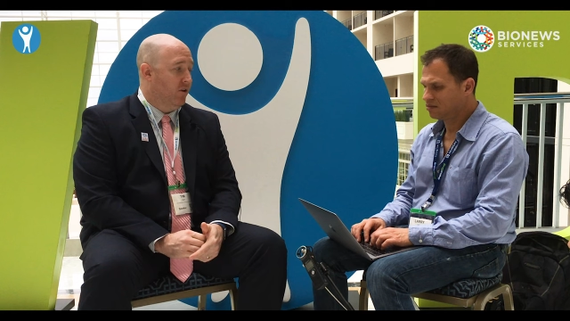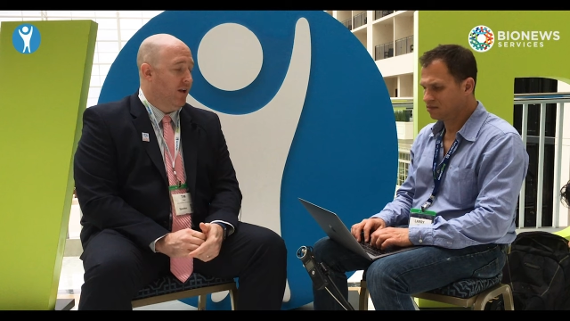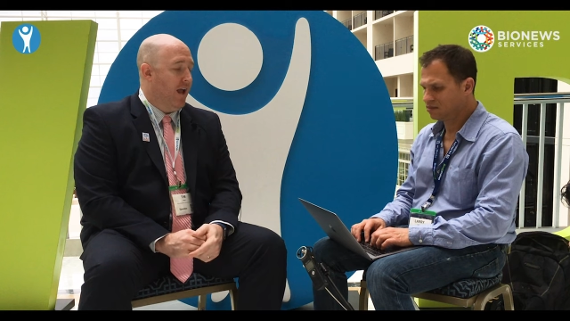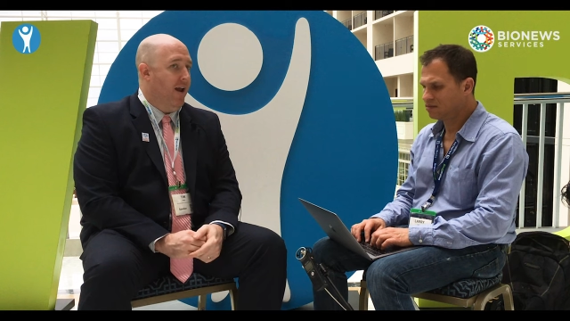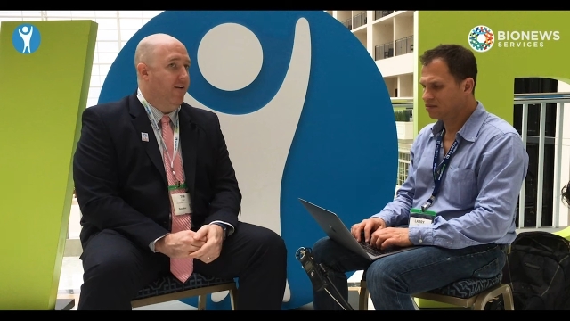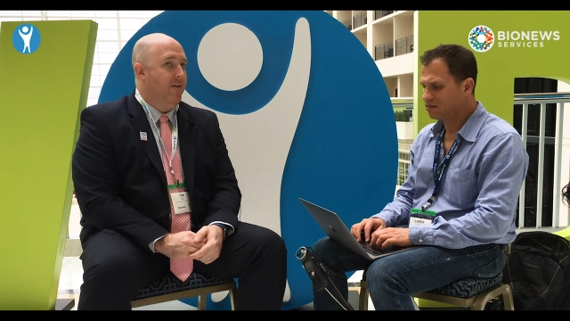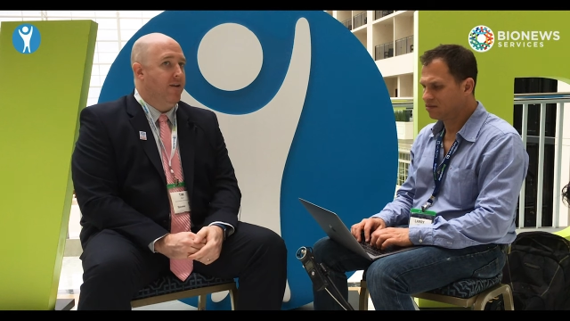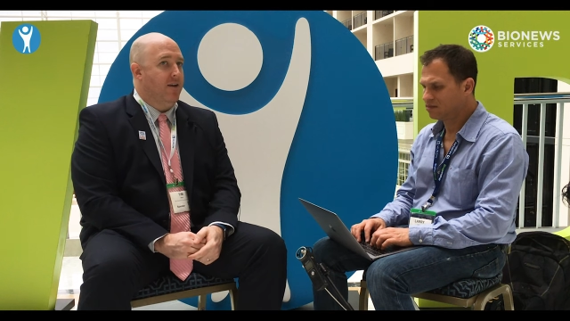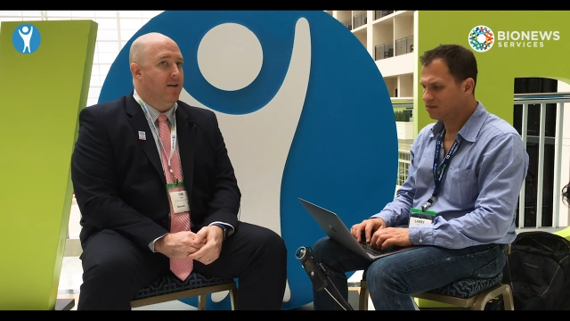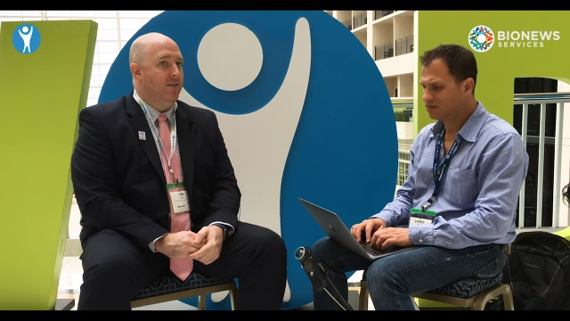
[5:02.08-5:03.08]
Speaker 1: looking at
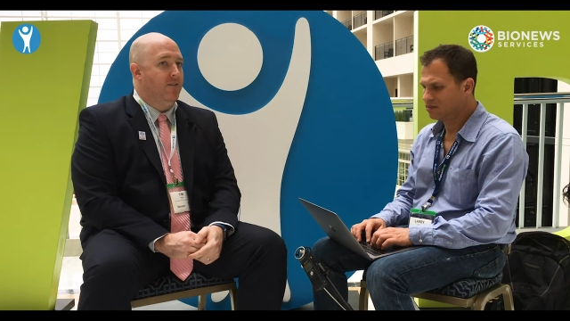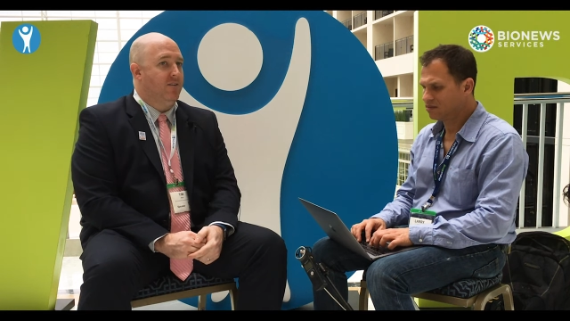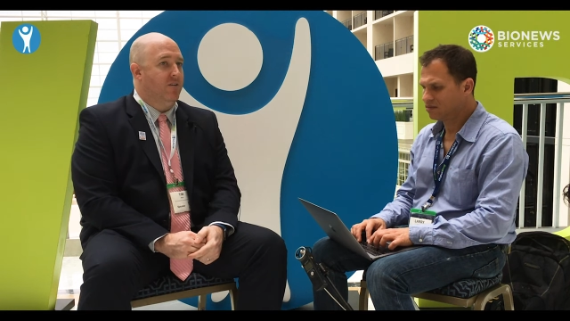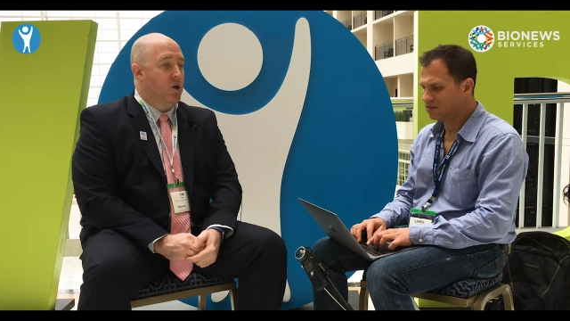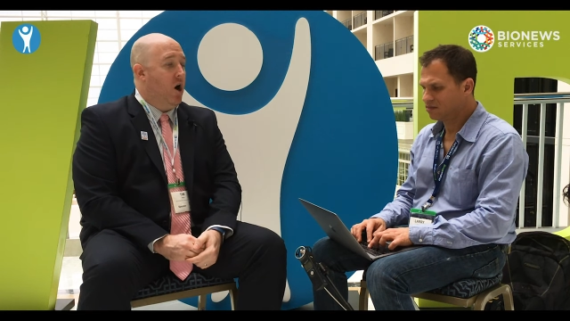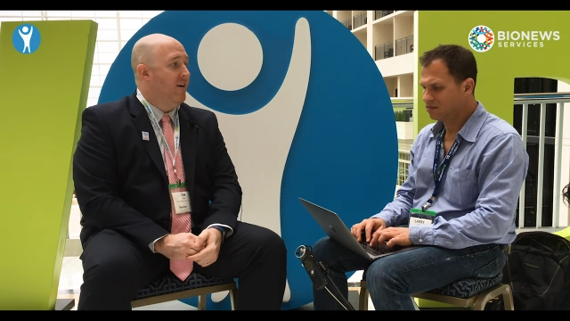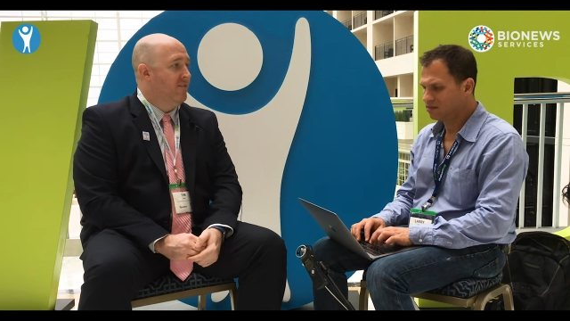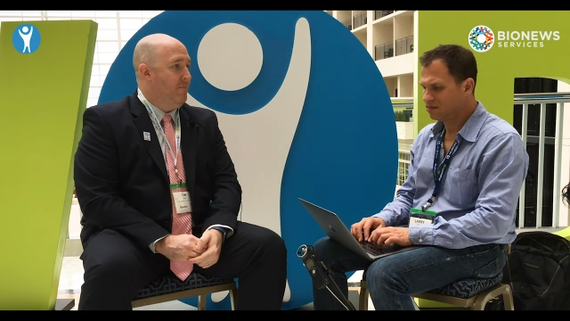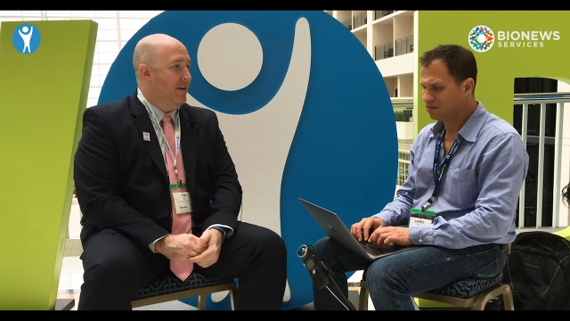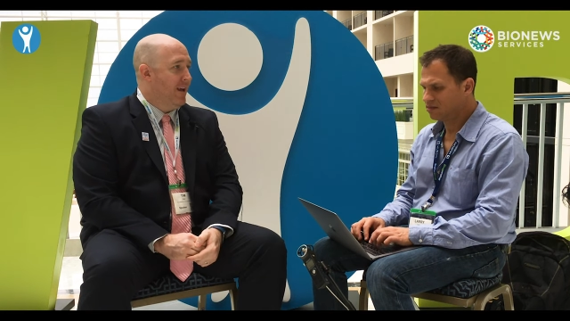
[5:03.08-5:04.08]
is the
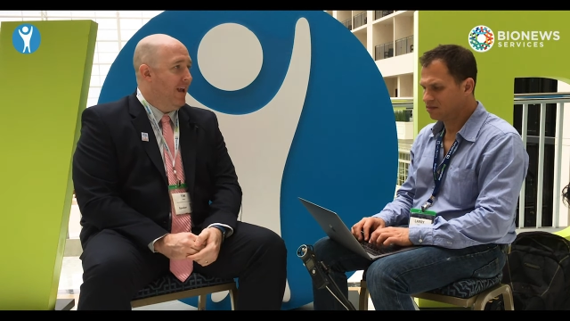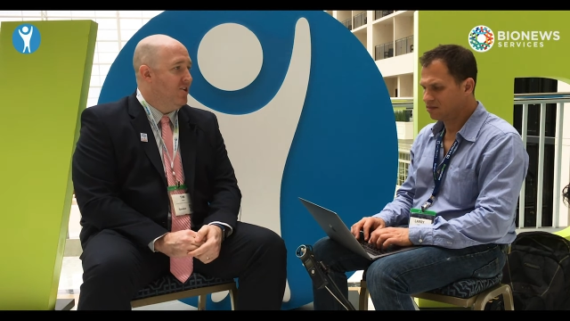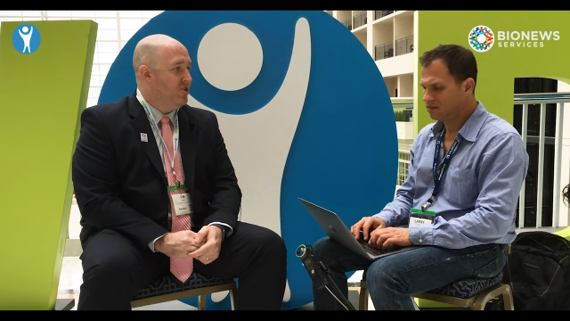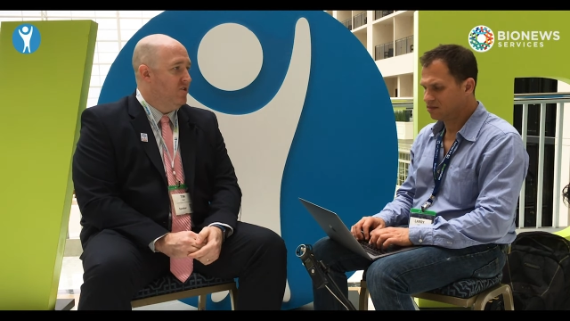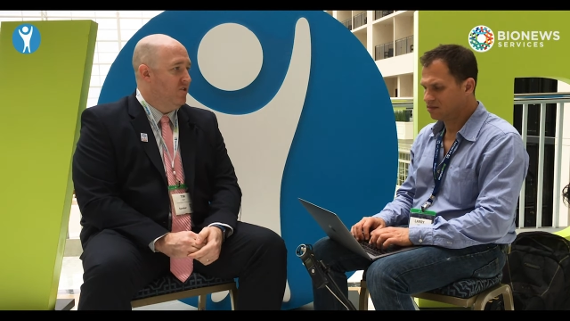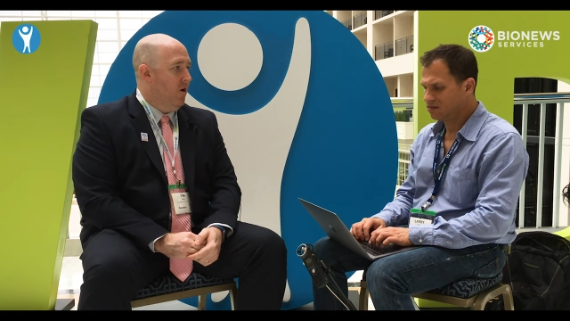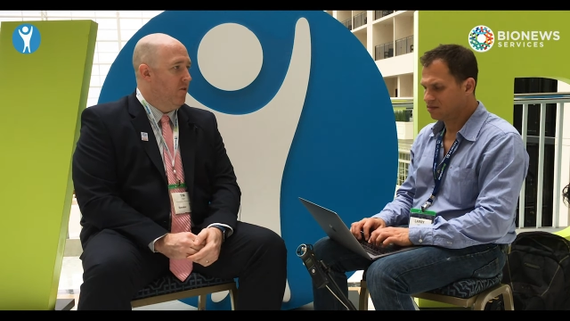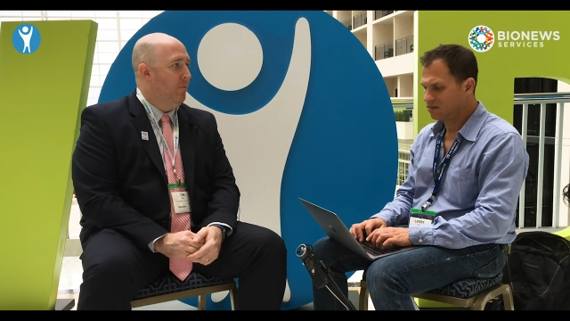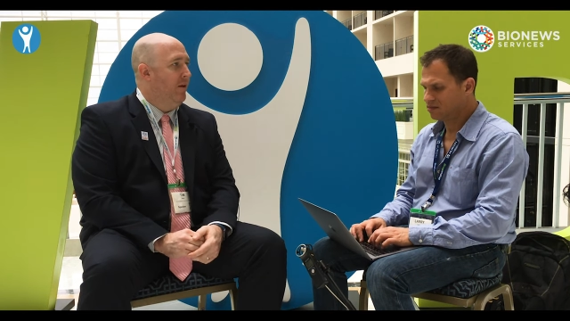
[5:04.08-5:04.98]
cost of medications and all the